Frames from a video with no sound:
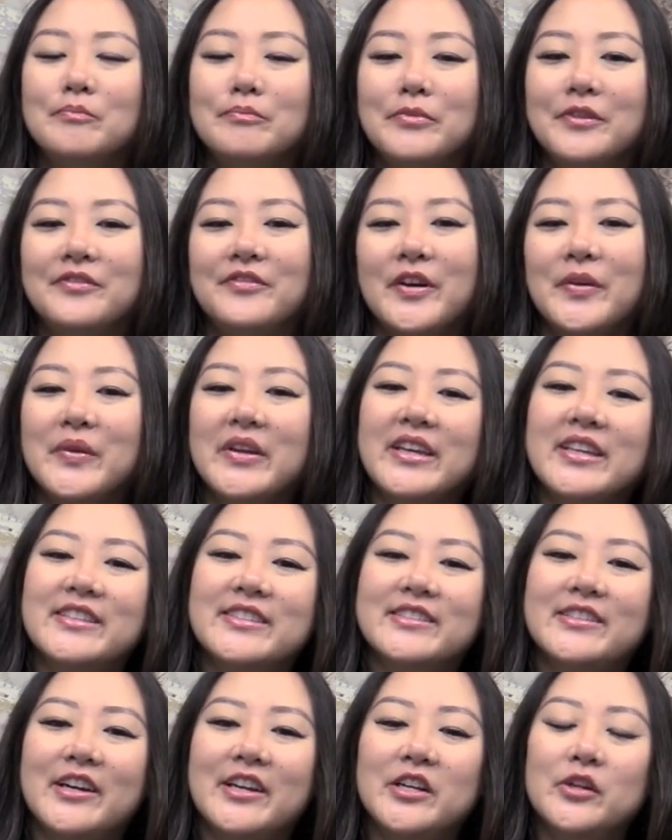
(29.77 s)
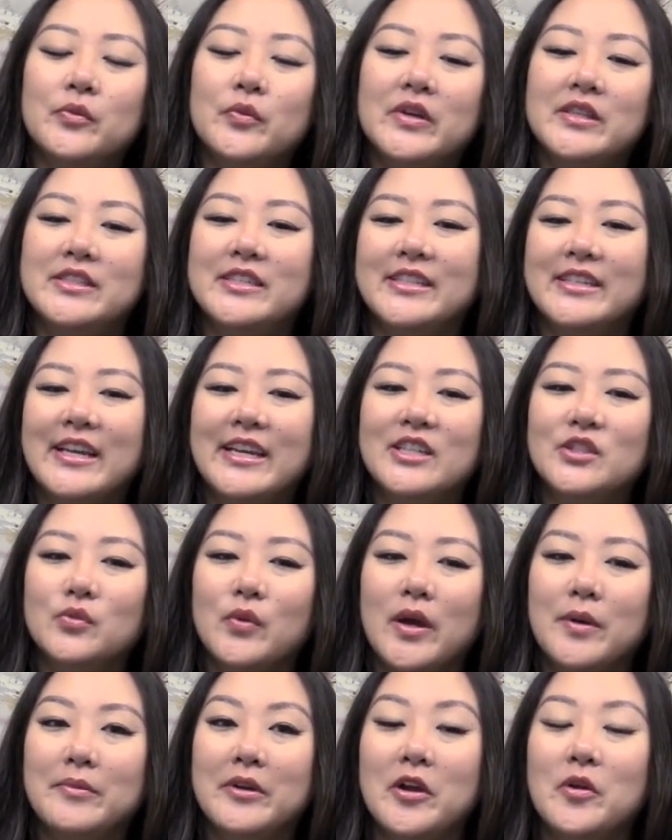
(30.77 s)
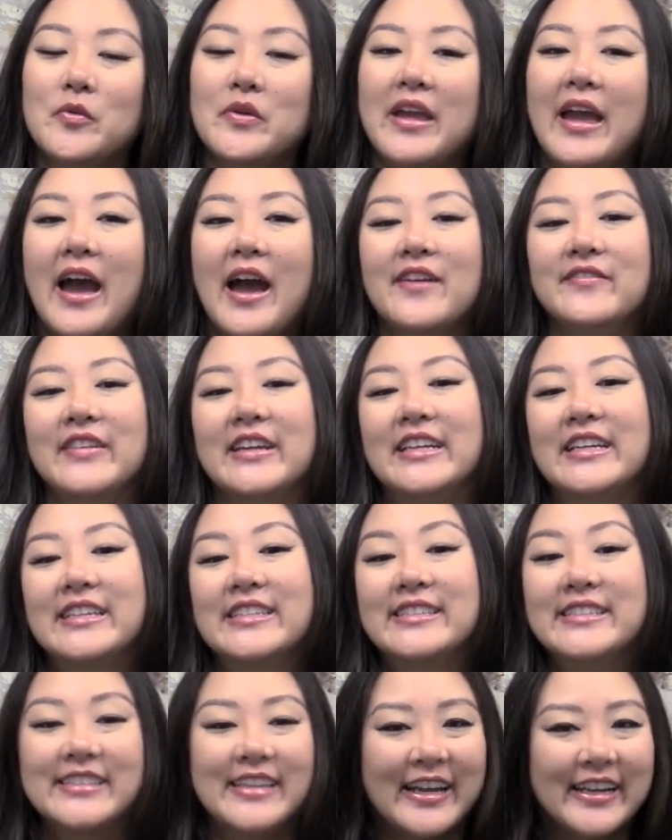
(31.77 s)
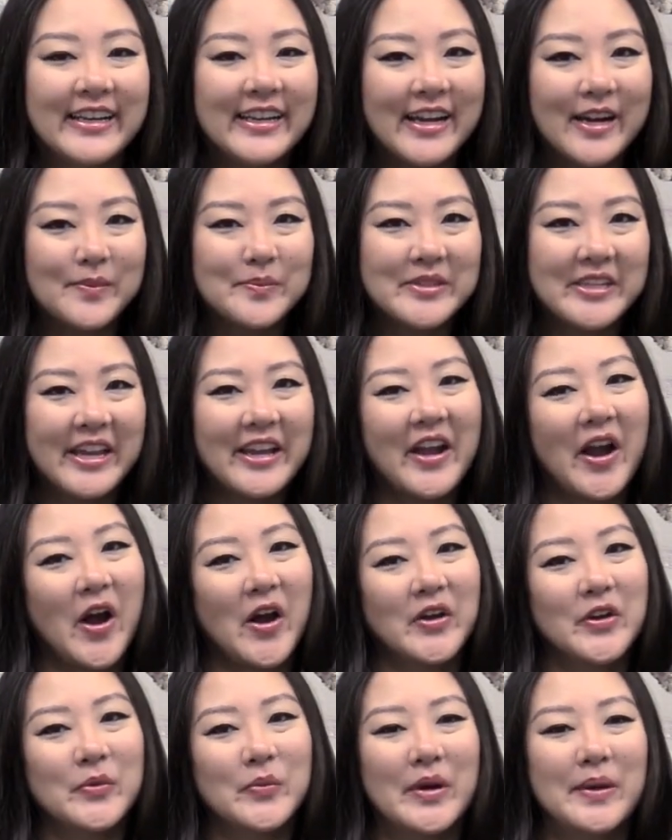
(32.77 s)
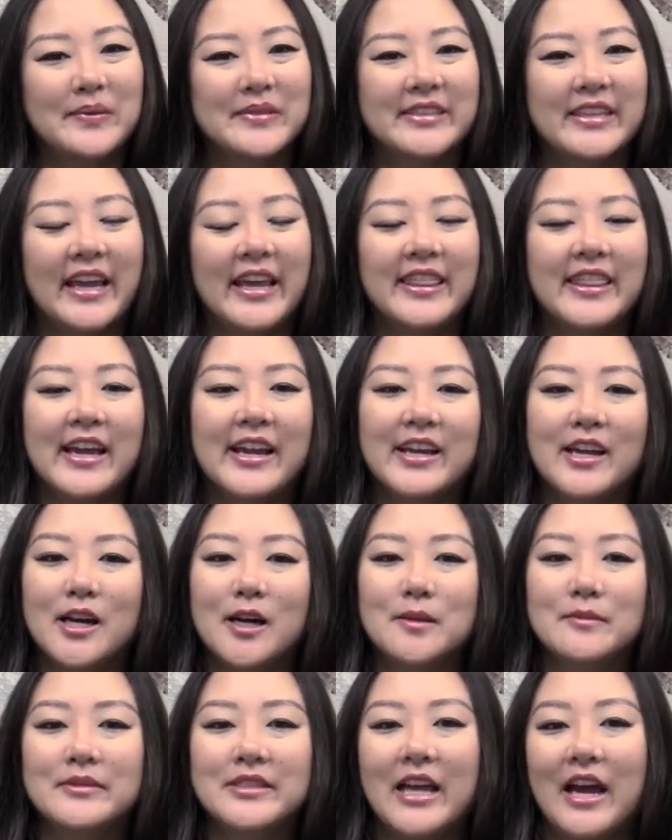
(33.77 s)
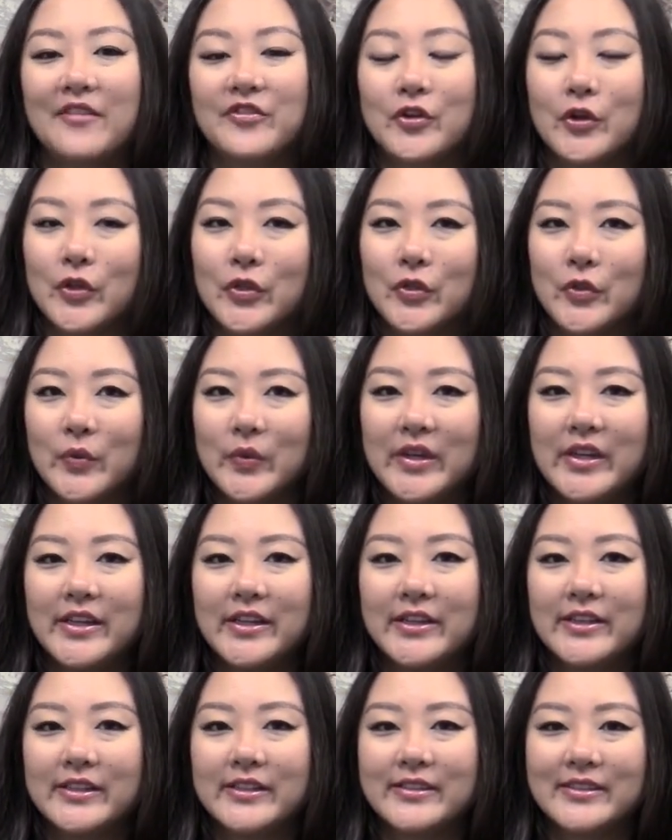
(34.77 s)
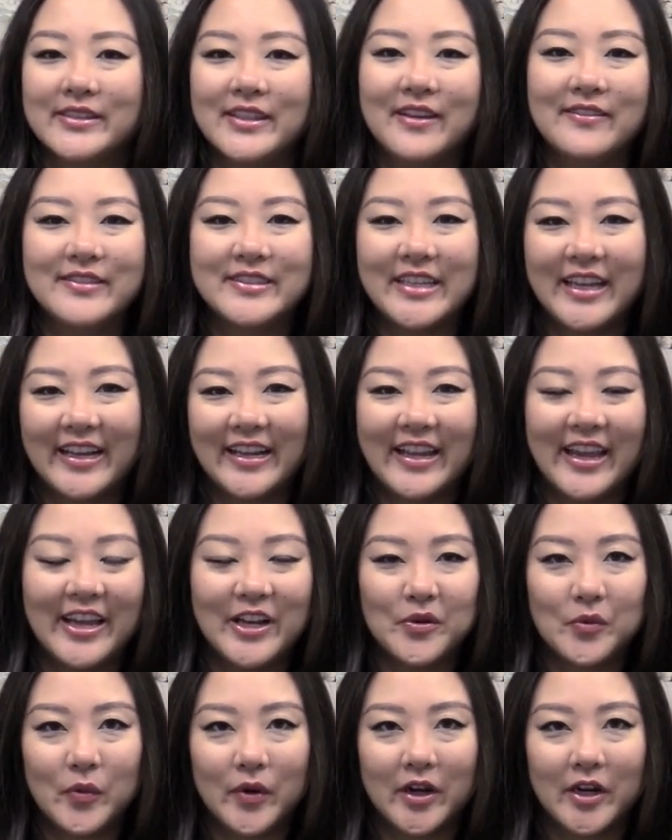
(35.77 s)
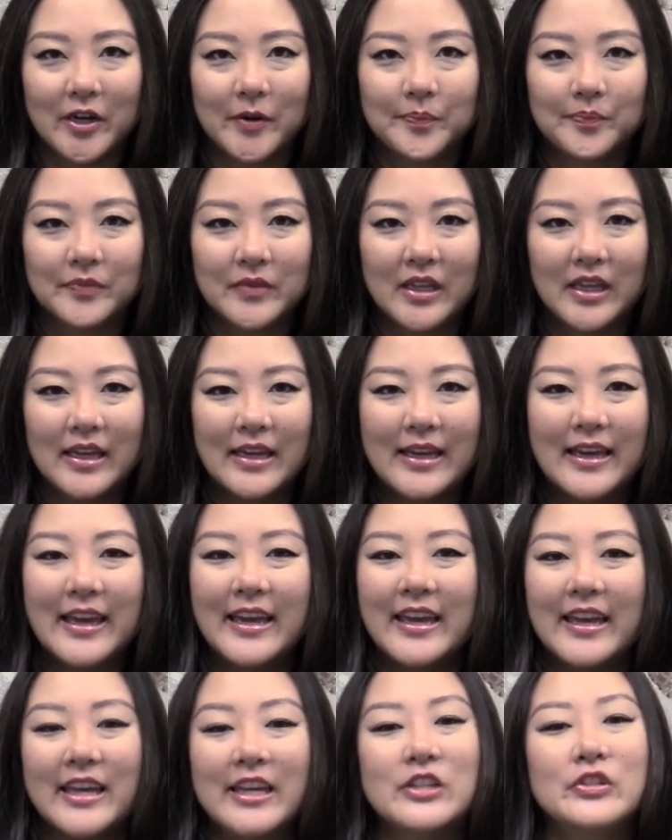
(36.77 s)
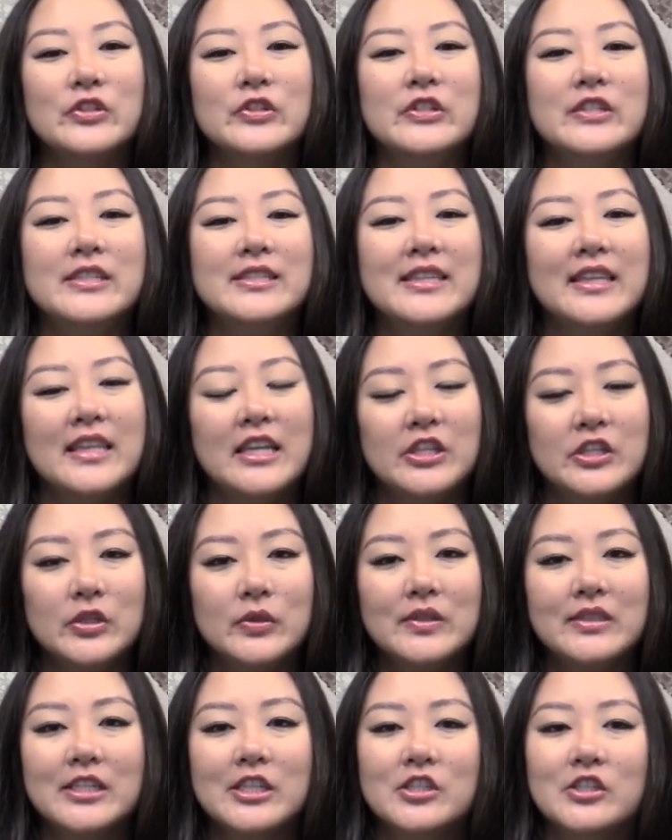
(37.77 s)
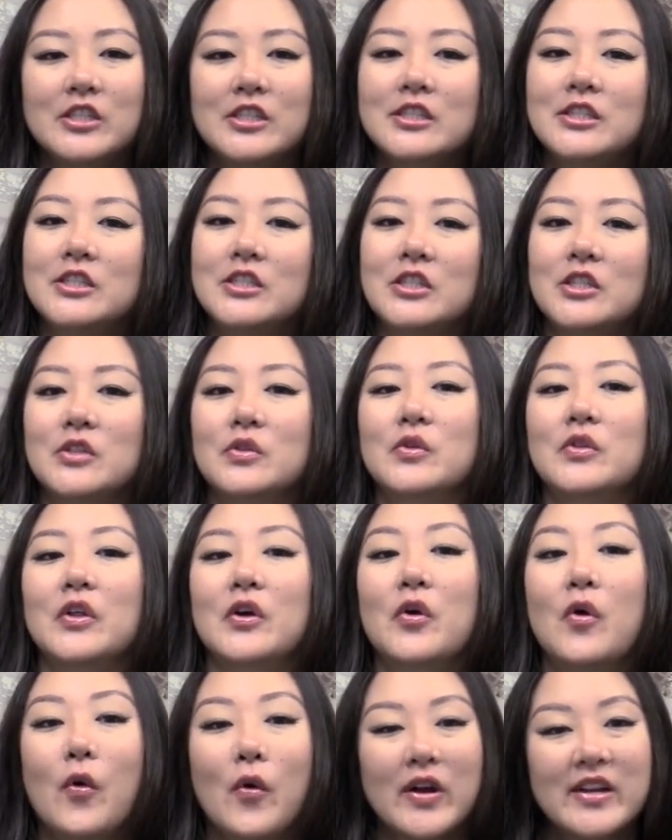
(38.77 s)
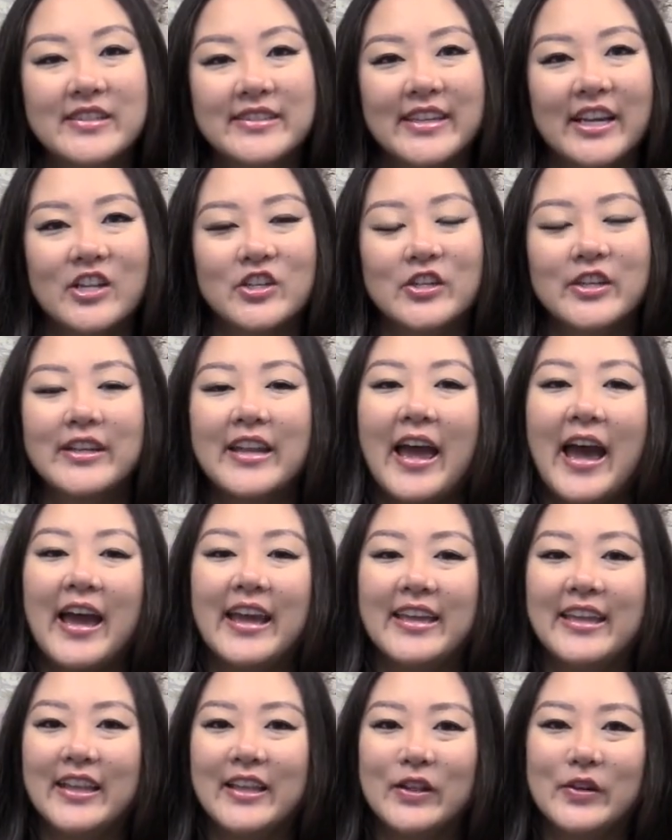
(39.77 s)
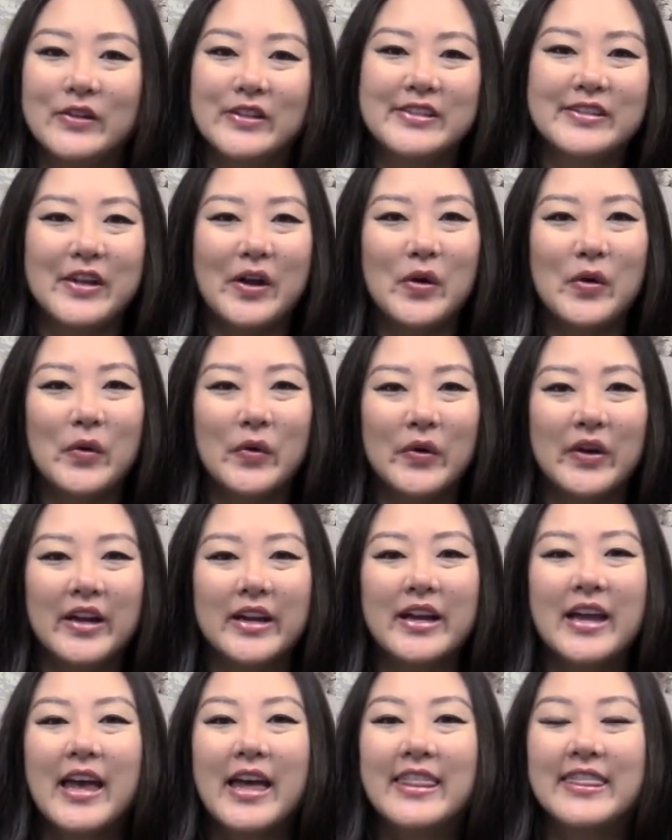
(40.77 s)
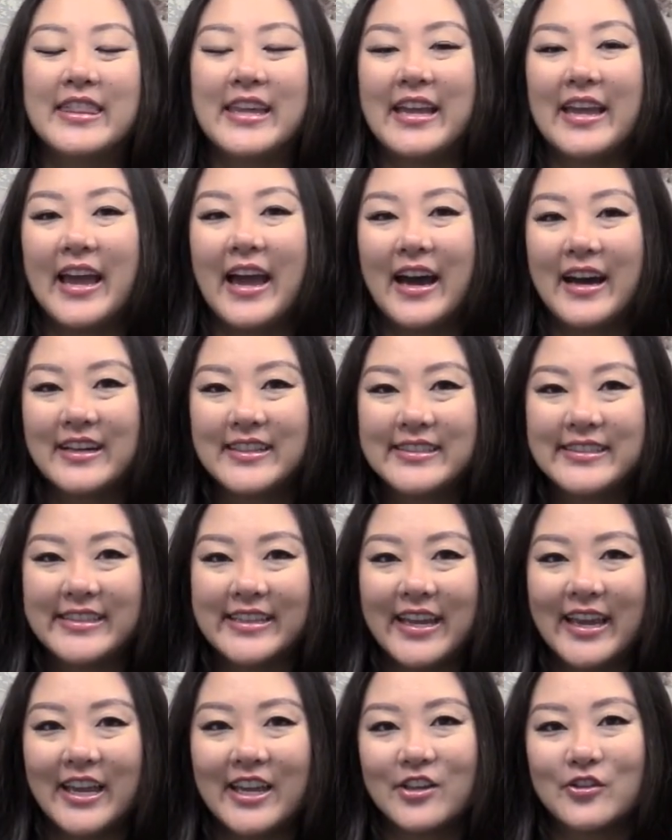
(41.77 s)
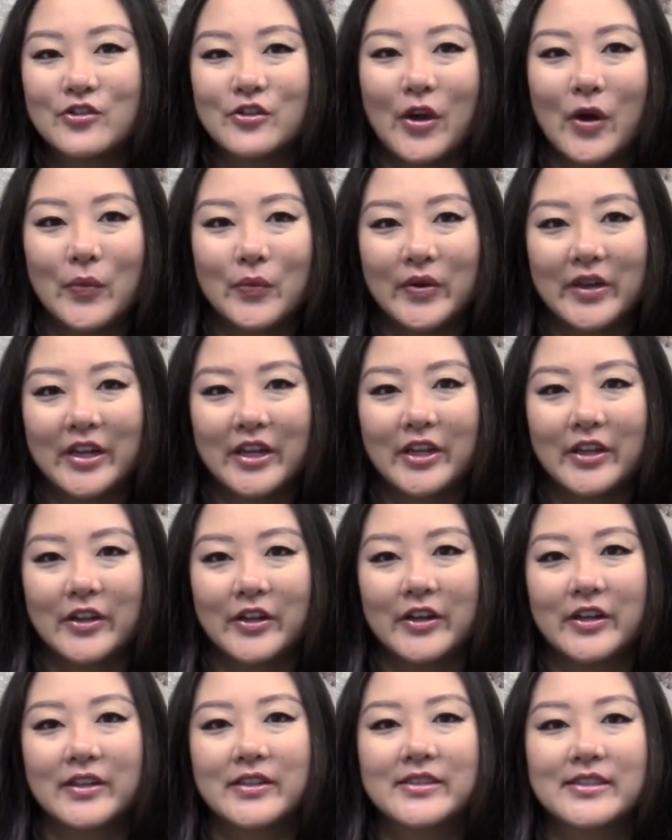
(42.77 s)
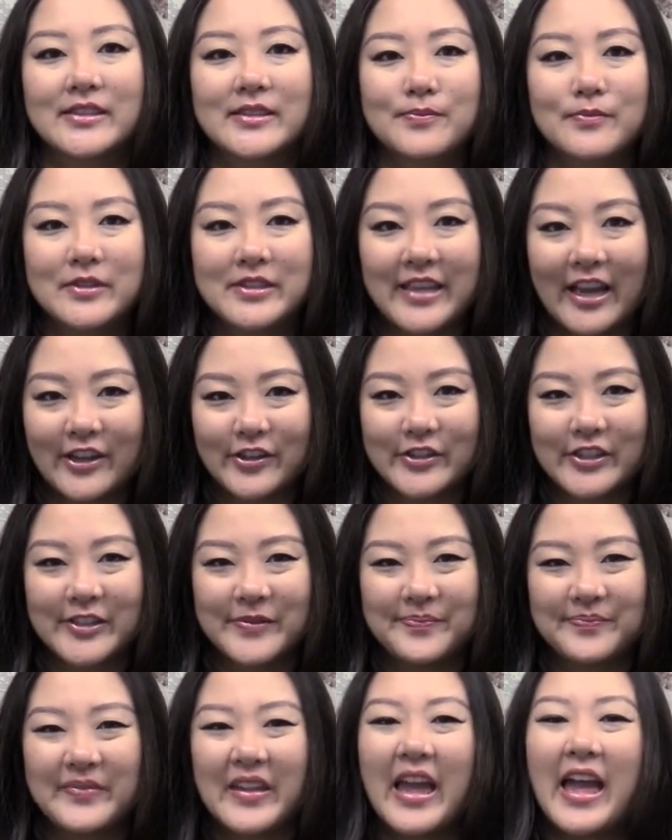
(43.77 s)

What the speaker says: Before we get started with today's webinar, we have an exciting update on our website that comes after 3 years of dedicated work. Introducing the new addition to the course section at elotus.org, the LCH Auricular section.